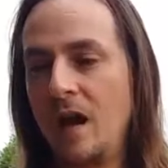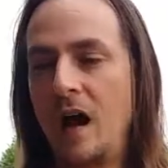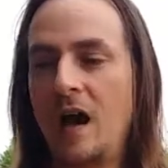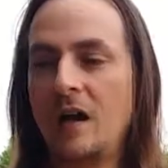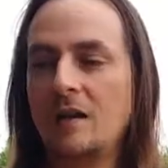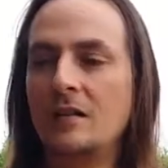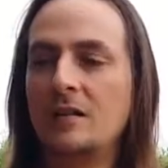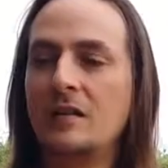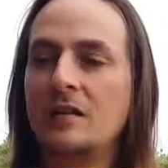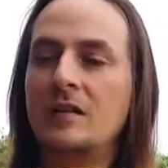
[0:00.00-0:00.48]

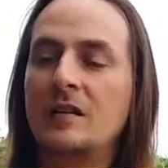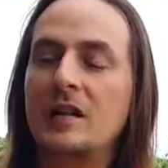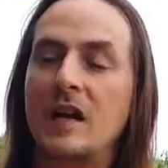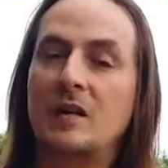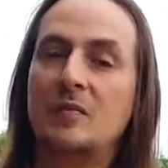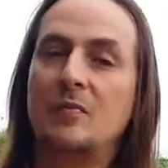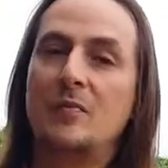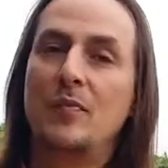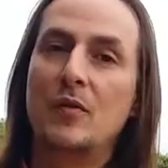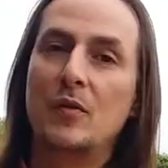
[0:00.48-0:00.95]
Other than
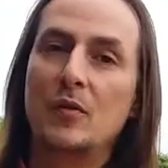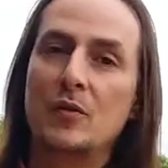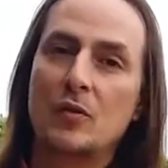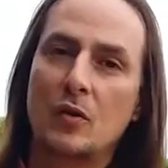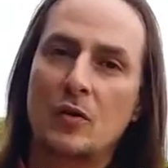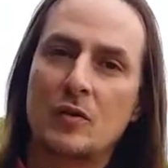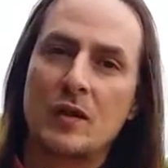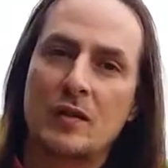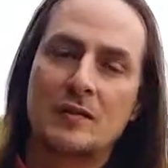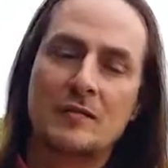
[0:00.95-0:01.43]
that,
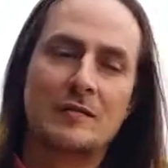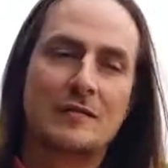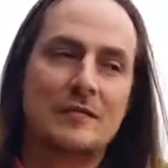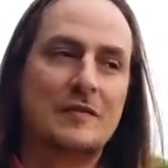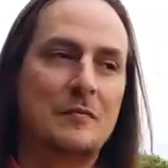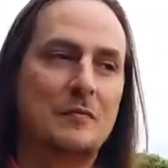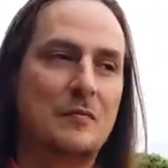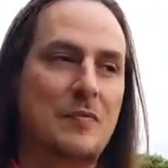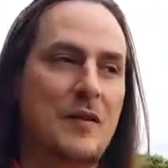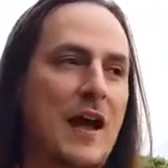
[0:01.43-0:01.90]
Pluto, the,
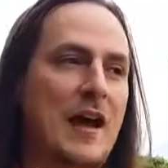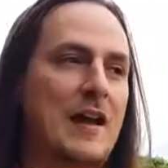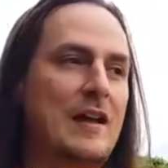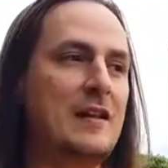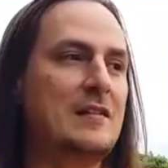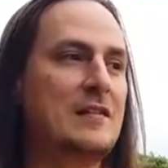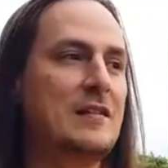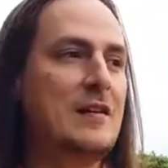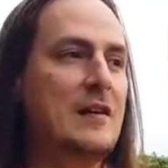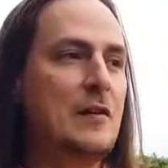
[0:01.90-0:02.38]
the
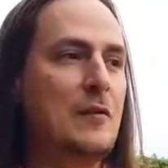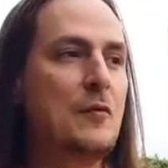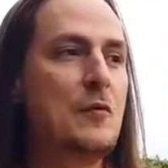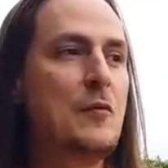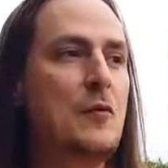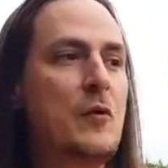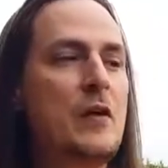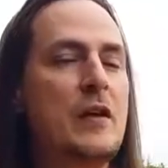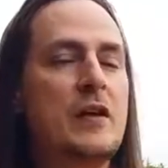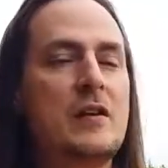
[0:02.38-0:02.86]
planet
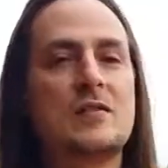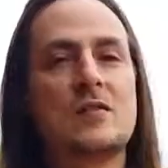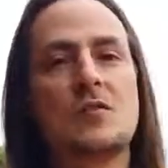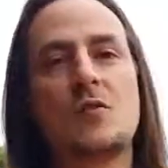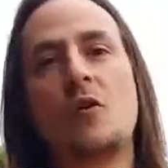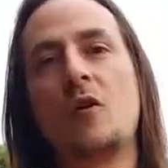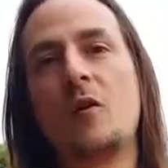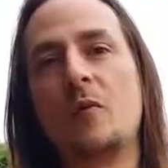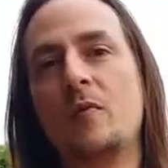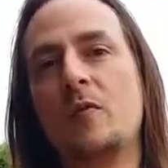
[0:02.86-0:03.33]
ruling
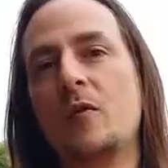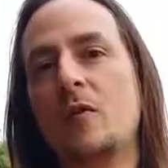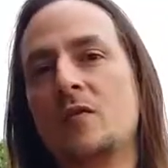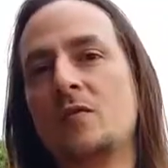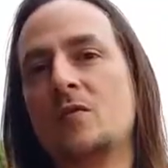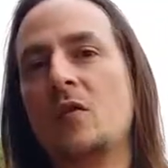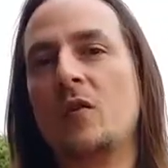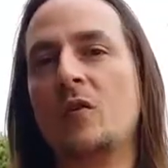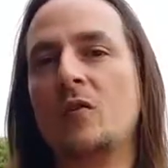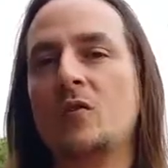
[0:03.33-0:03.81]
Scorpio,
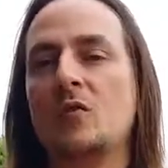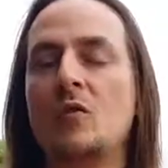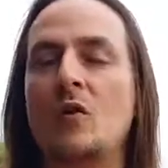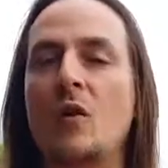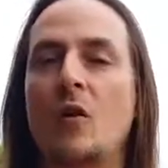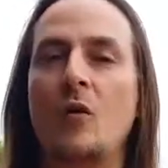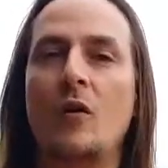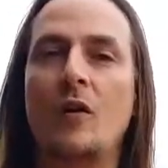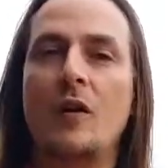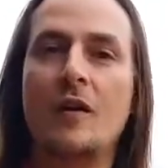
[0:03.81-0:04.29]
is going to
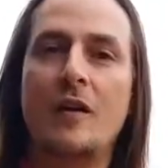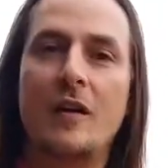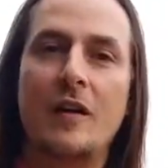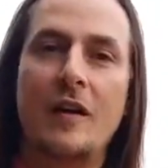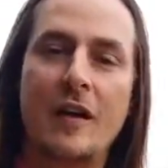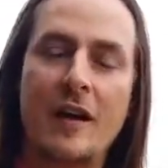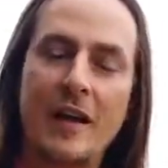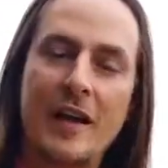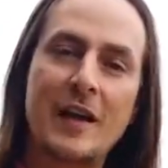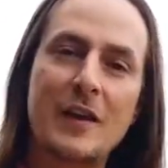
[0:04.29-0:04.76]
go
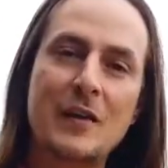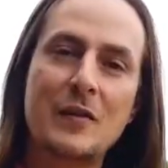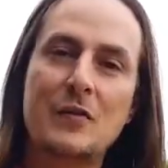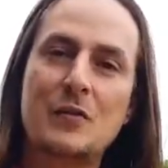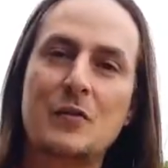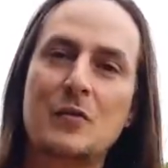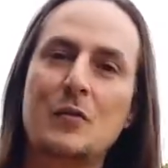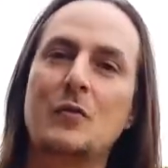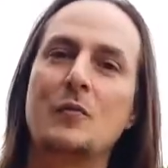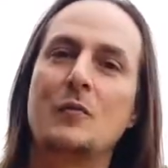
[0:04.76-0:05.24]

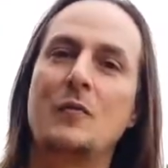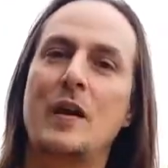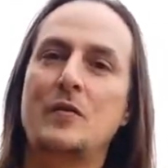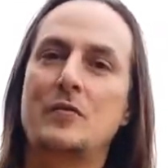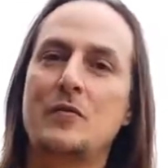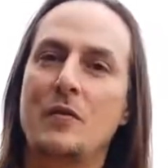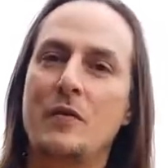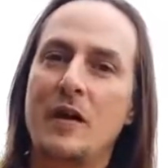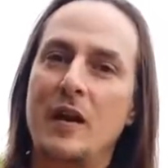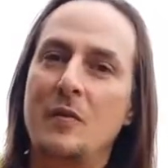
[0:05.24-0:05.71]
into
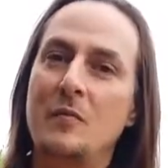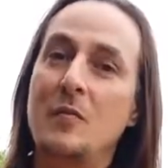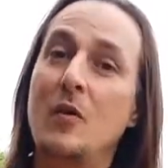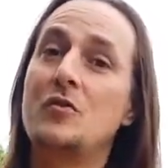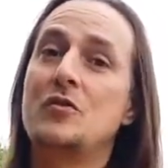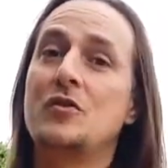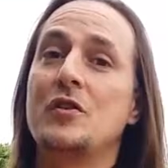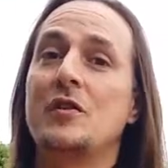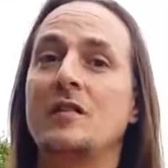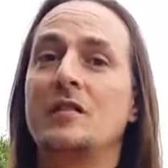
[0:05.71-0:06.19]
retrograde
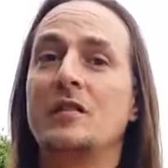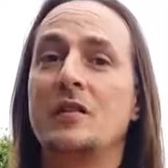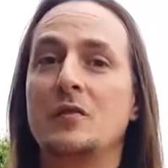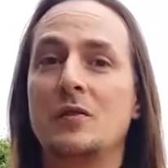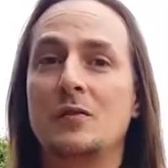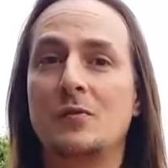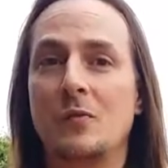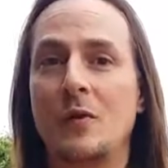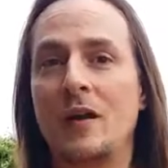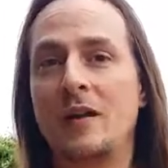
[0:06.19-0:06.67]
motion until
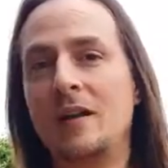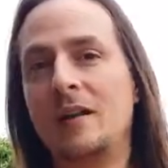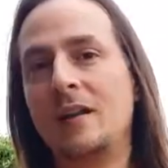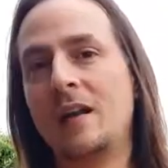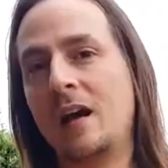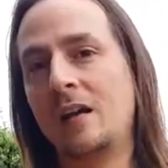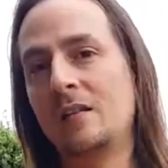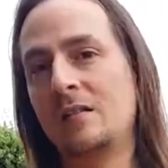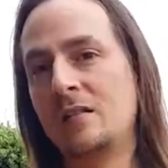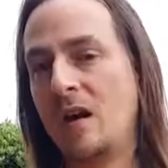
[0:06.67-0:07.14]
the
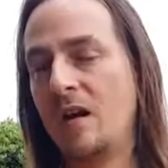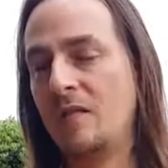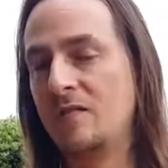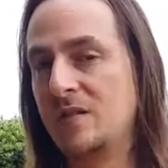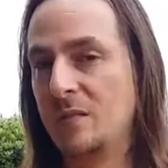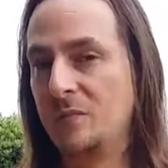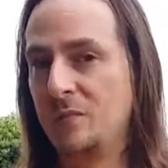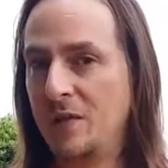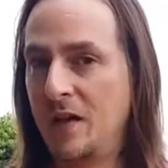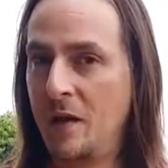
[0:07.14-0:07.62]
29th of
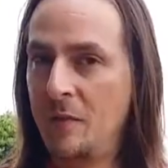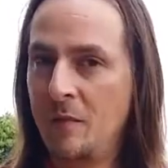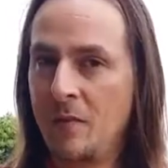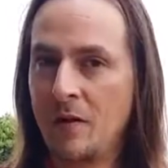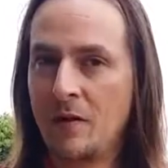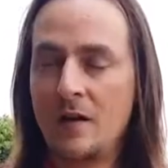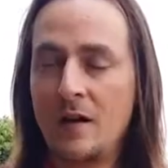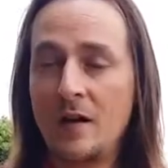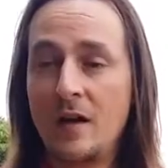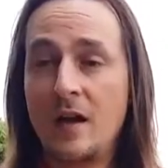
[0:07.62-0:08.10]

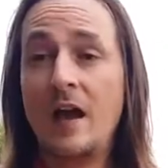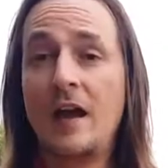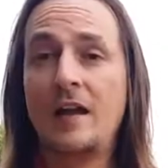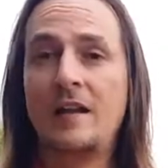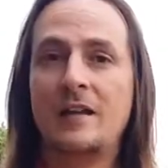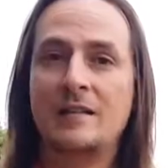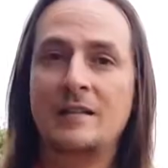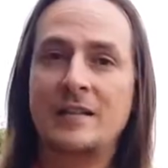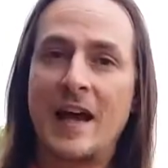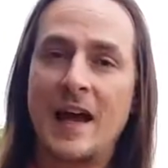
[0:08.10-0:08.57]
September,
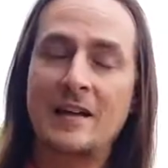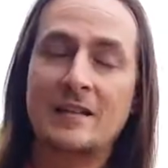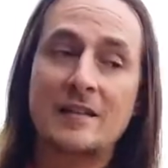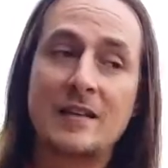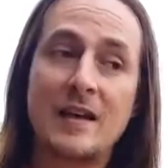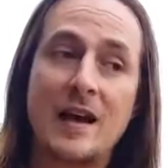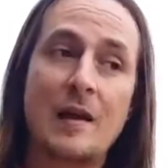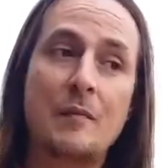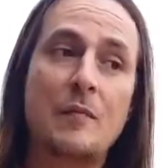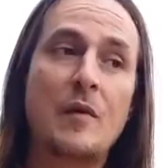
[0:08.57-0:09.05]
and in that
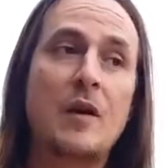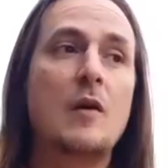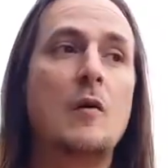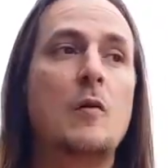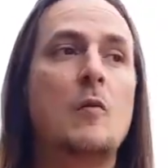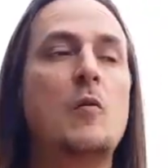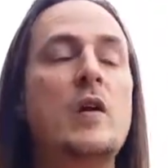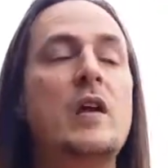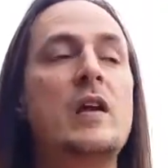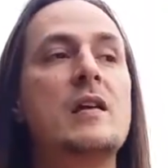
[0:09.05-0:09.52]
time,
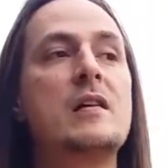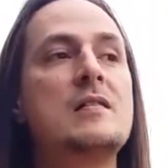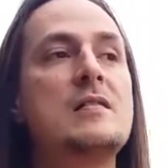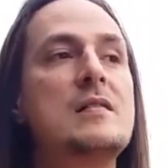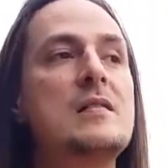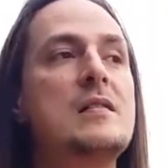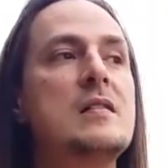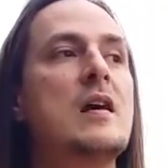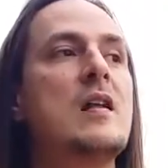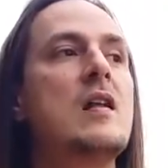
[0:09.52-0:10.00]
we could
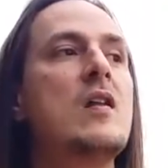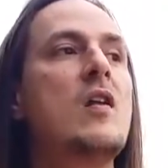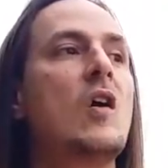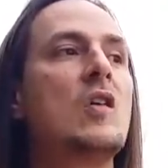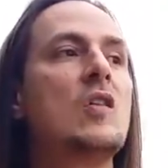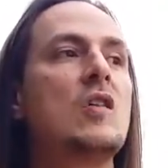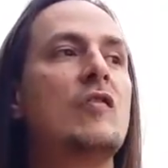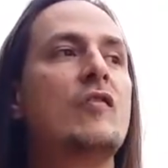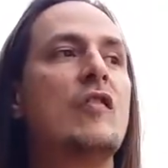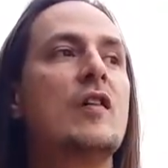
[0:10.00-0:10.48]
see a
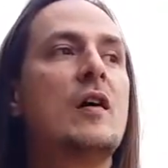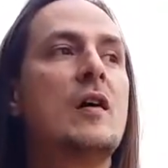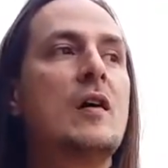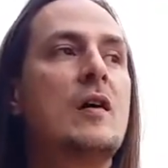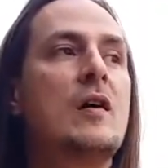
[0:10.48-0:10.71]
lot of